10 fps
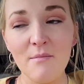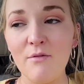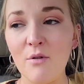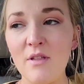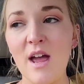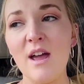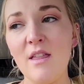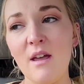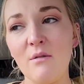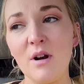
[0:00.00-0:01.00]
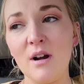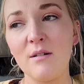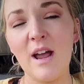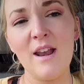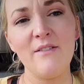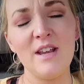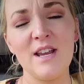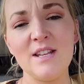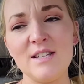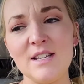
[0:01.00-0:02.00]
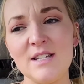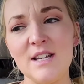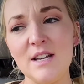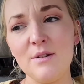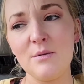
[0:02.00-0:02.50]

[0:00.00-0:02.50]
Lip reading: Before that, they were kind of inconsistent.